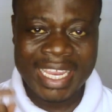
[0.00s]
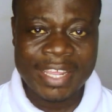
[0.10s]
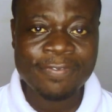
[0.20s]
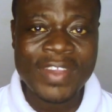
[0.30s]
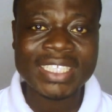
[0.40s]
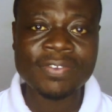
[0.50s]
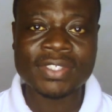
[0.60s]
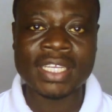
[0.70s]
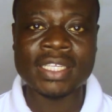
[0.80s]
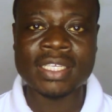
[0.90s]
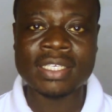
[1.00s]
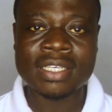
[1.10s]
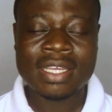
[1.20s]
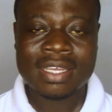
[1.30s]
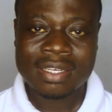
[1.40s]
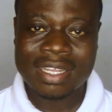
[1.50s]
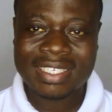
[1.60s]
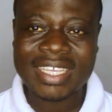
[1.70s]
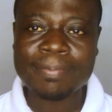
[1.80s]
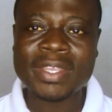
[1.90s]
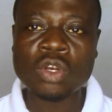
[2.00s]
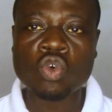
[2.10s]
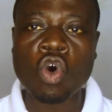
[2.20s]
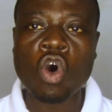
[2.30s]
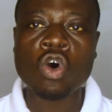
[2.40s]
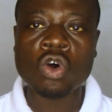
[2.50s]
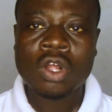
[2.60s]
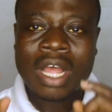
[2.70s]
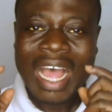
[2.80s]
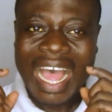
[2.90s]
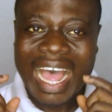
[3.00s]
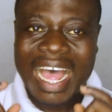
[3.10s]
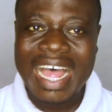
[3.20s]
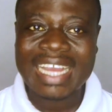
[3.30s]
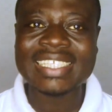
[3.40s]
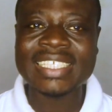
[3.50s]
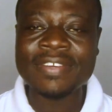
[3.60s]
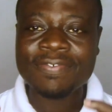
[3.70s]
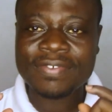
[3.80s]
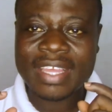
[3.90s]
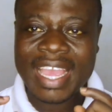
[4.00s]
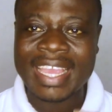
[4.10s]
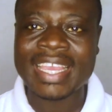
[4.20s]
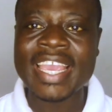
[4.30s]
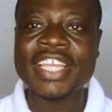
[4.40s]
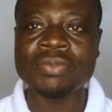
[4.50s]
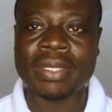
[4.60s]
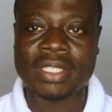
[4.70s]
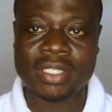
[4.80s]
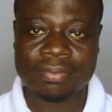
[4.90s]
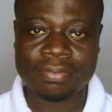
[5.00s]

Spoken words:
in effective studying, there's something called active engagement.